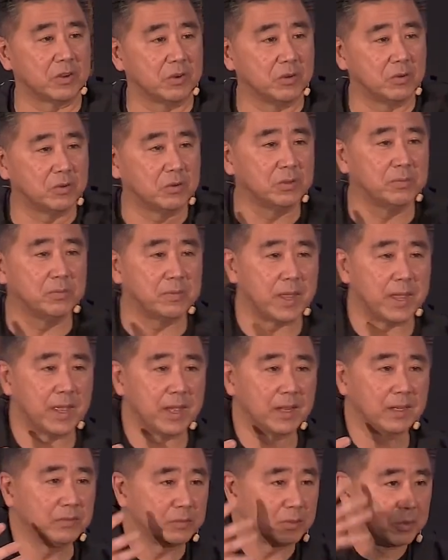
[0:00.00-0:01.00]
old
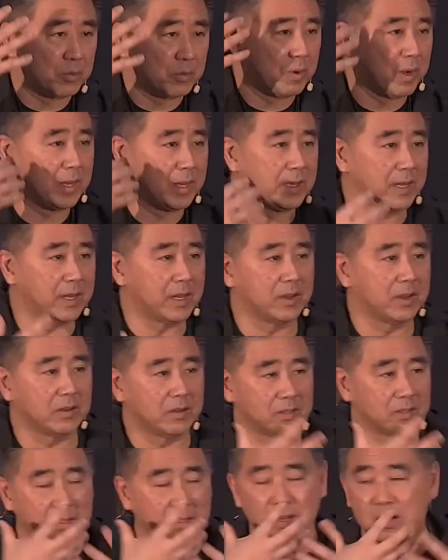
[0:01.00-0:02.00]
man with white hair,
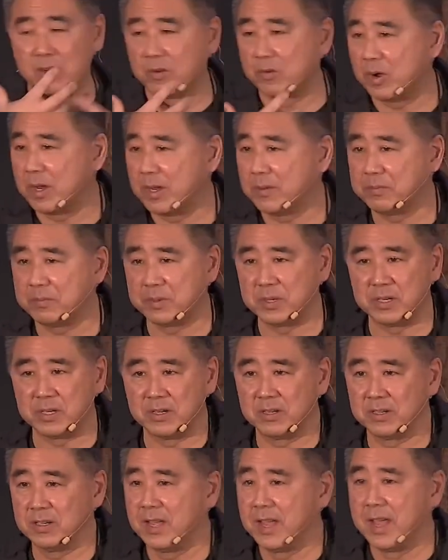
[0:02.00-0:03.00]
a long white
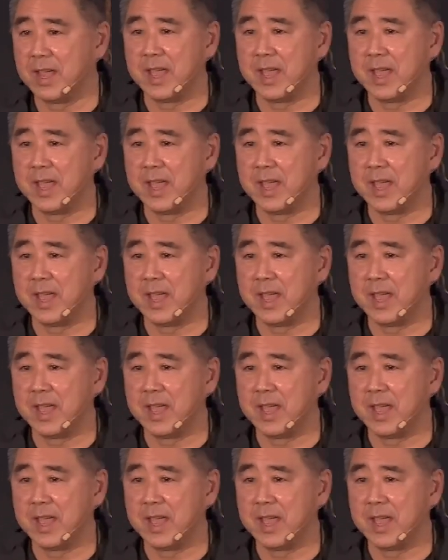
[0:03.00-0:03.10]
beard,